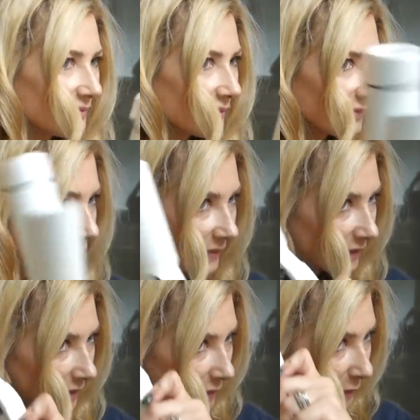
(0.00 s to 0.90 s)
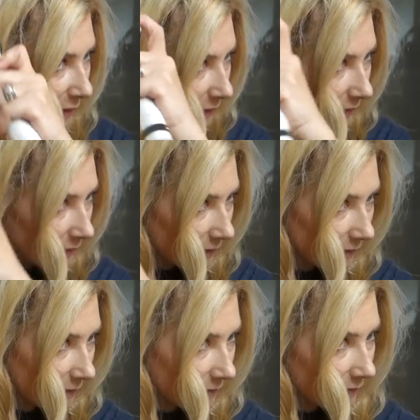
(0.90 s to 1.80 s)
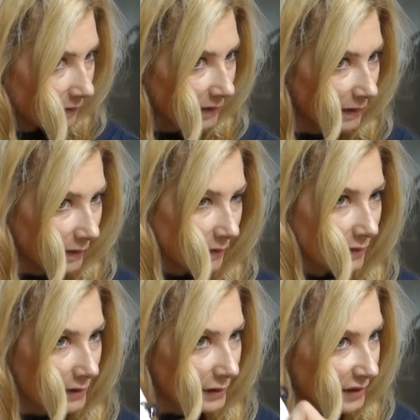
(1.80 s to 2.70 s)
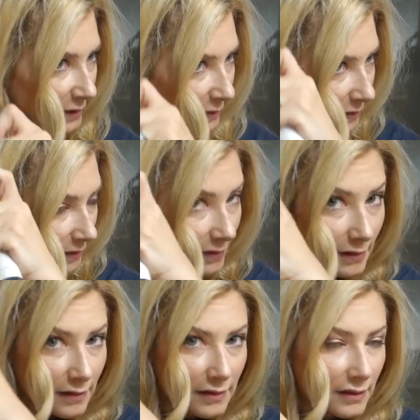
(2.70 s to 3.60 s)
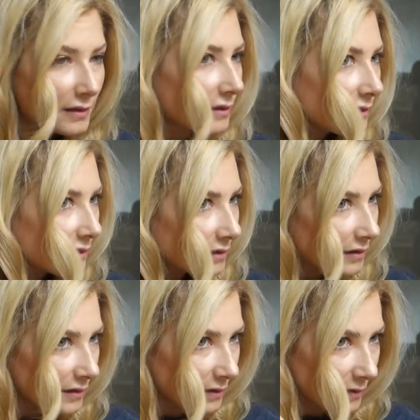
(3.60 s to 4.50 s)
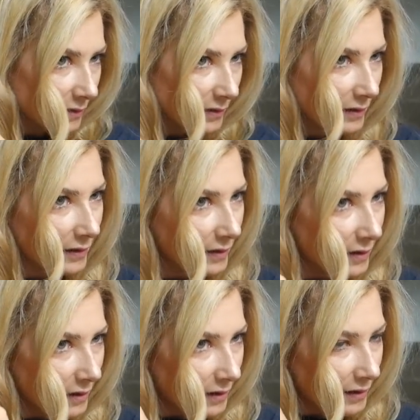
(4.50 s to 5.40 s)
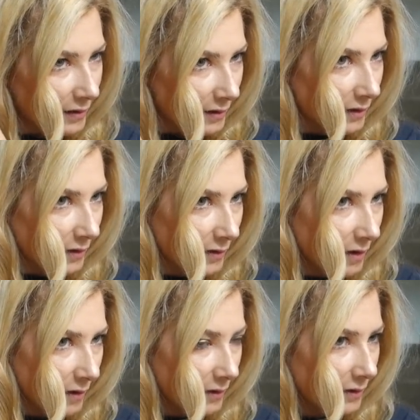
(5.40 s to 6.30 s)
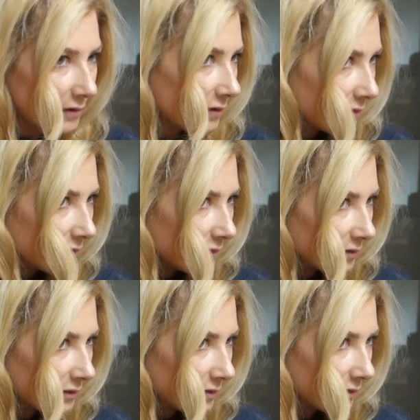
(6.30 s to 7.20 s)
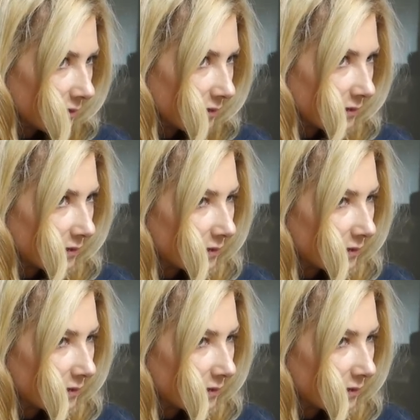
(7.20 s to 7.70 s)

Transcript: (silence)